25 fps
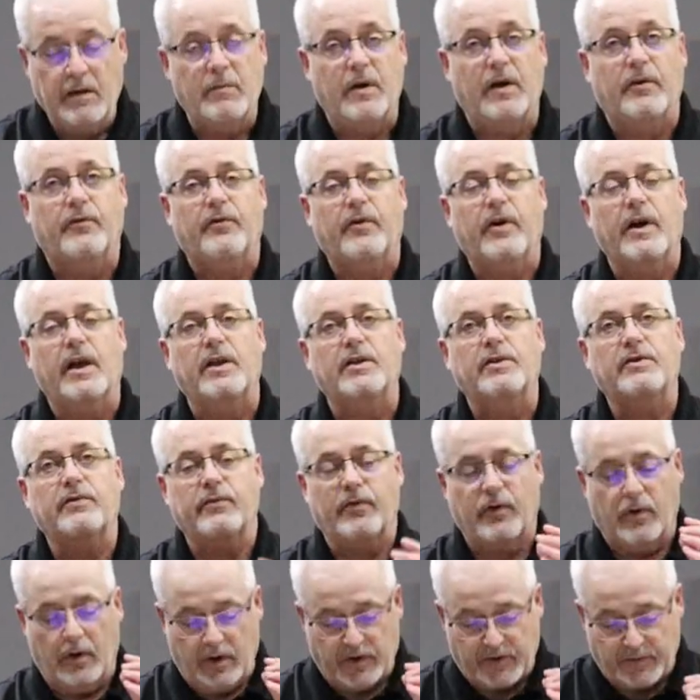My friends,
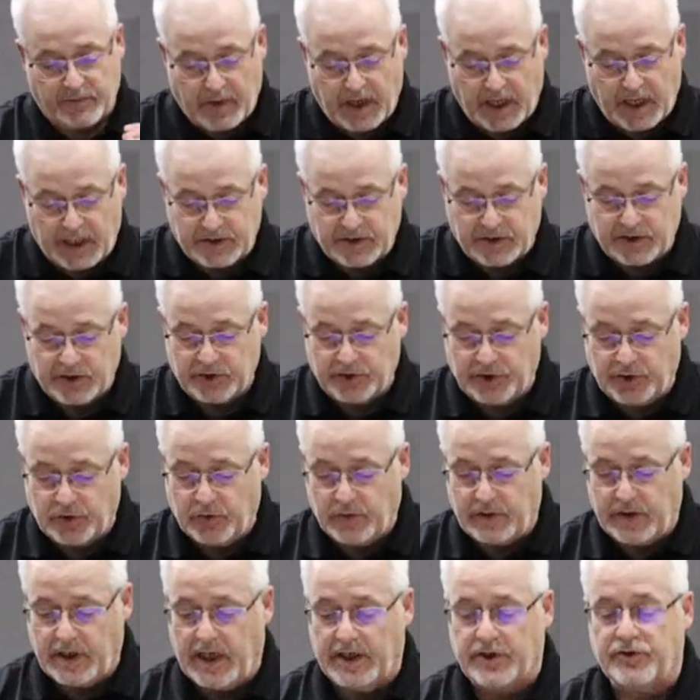for as much as
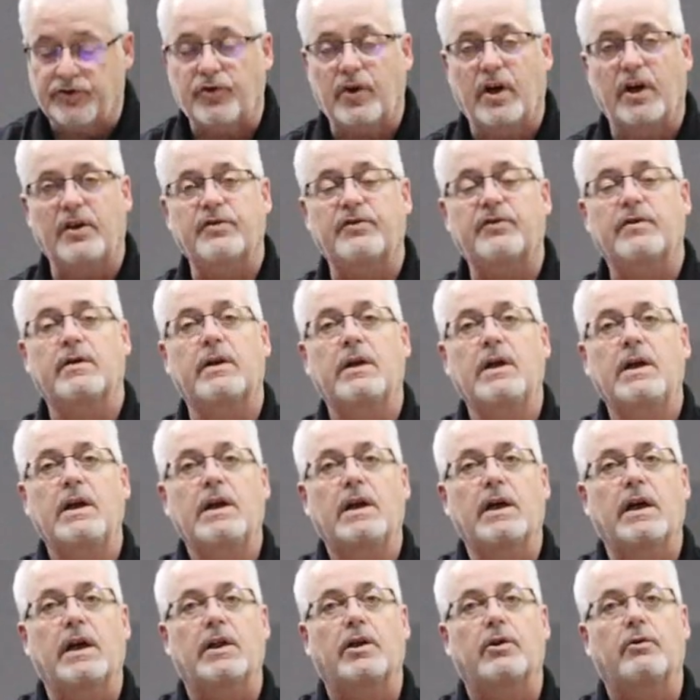you and I trust
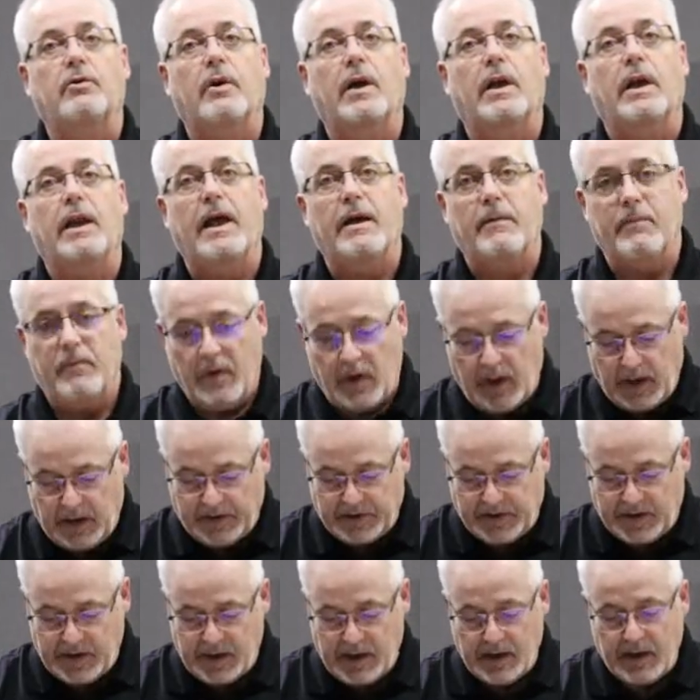in the
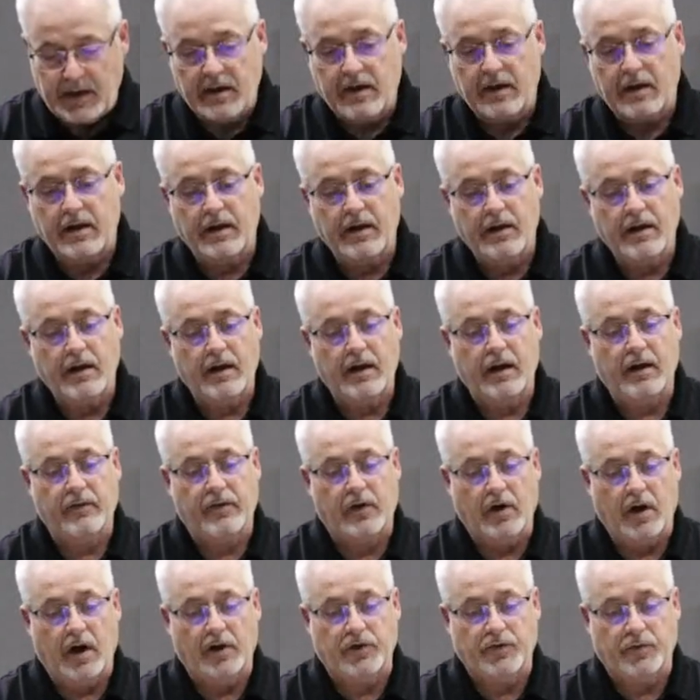reliability
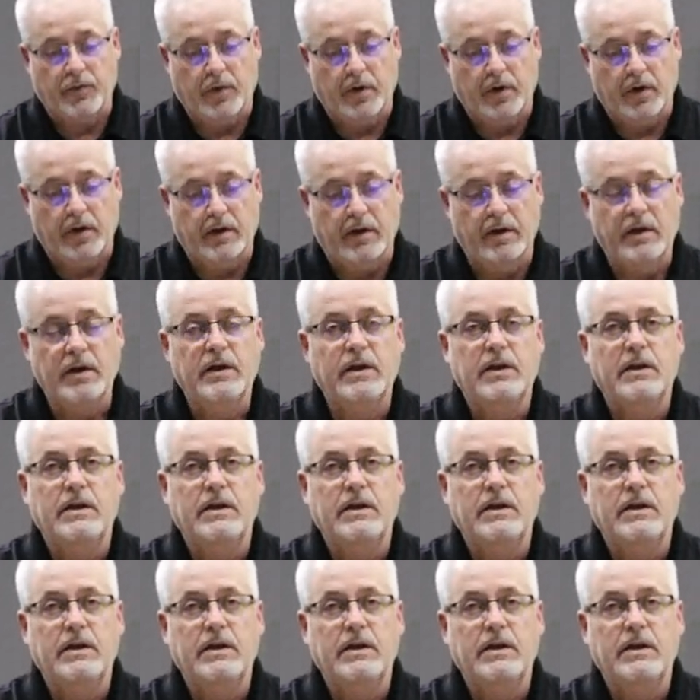of God's word,